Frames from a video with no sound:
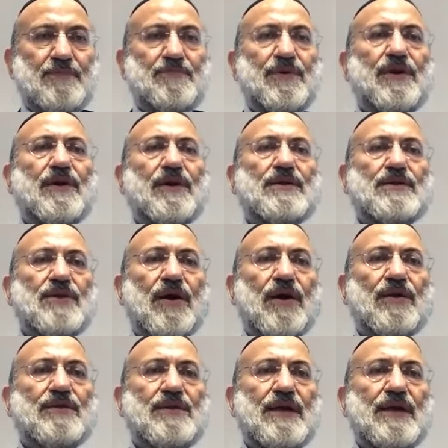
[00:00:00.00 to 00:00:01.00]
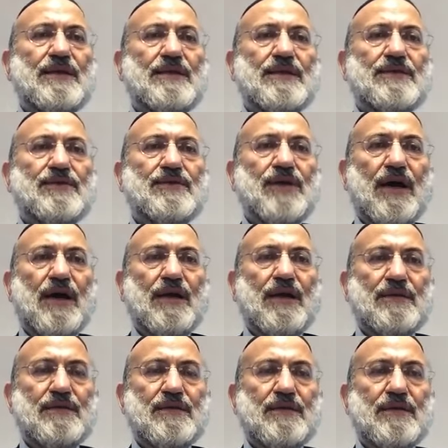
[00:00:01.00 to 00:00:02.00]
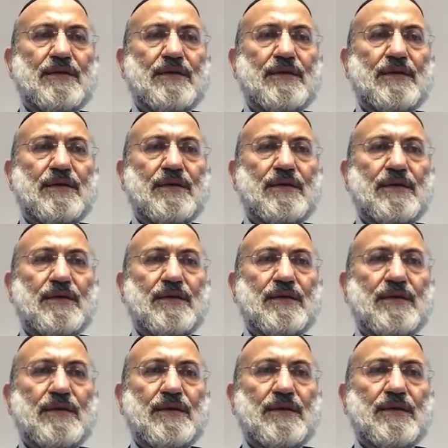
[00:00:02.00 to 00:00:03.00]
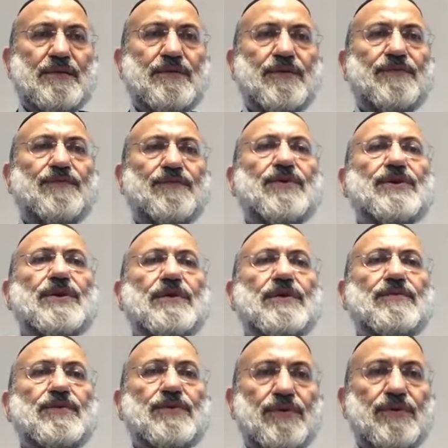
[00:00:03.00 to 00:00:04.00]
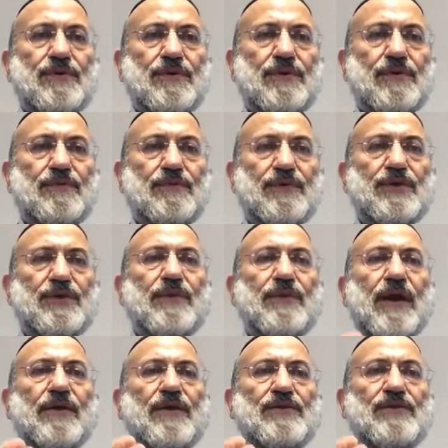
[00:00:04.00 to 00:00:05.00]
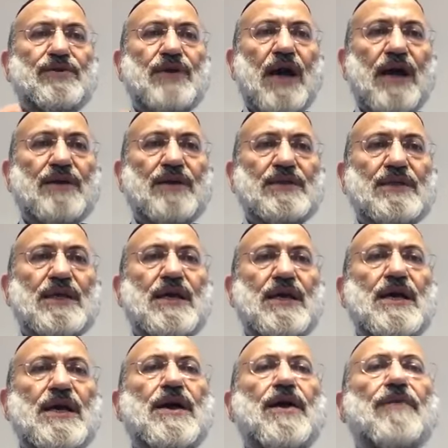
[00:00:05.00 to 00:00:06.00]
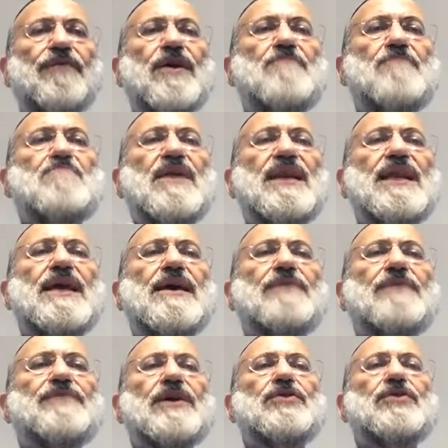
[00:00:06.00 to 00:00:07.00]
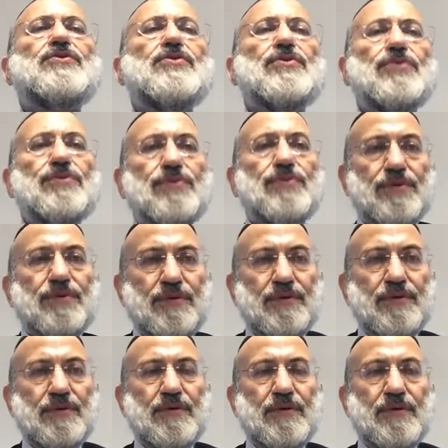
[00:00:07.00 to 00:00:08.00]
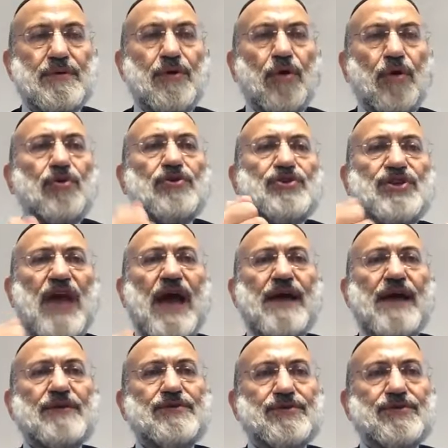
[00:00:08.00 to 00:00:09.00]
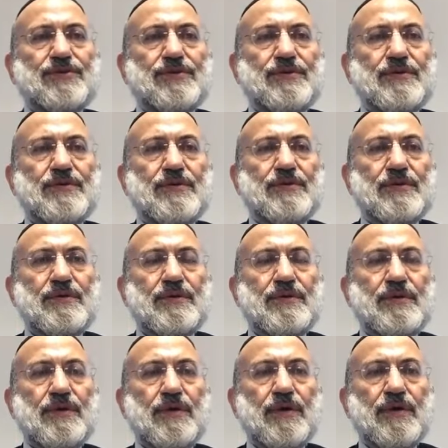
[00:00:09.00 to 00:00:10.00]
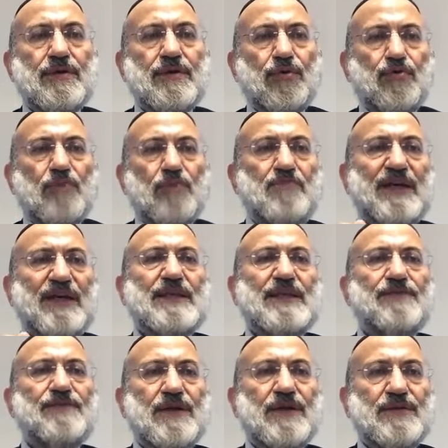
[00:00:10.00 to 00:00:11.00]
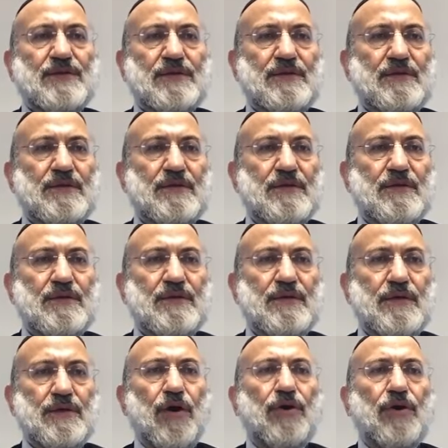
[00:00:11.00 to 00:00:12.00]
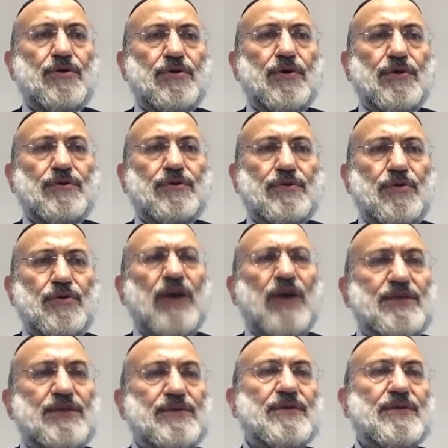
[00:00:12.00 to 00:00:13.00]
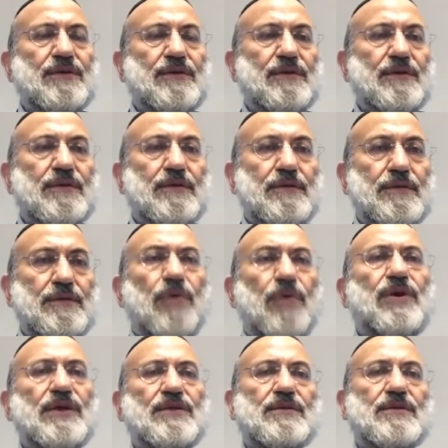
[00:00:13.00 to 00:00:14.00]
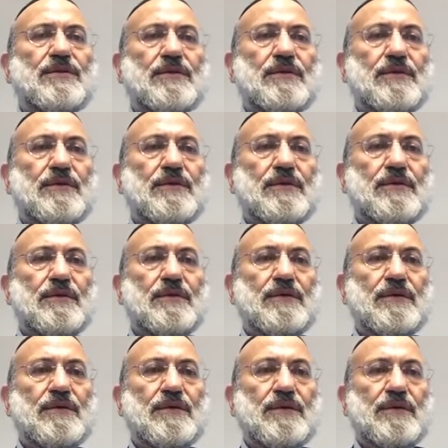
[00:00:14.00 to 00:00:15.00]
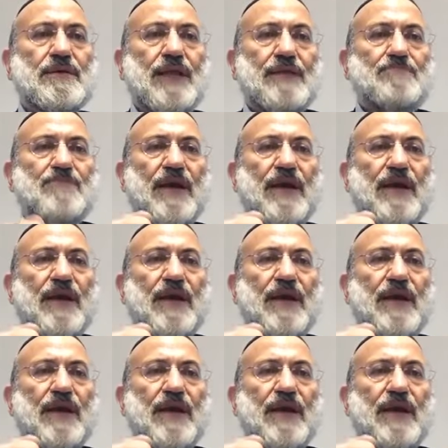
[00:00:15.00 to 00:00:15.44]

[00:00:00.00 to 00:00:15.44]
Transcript: Parents are telling the child, we forgive you, we give another chance. We believe in you. You could change. You could make a difference. You could do it. Do it.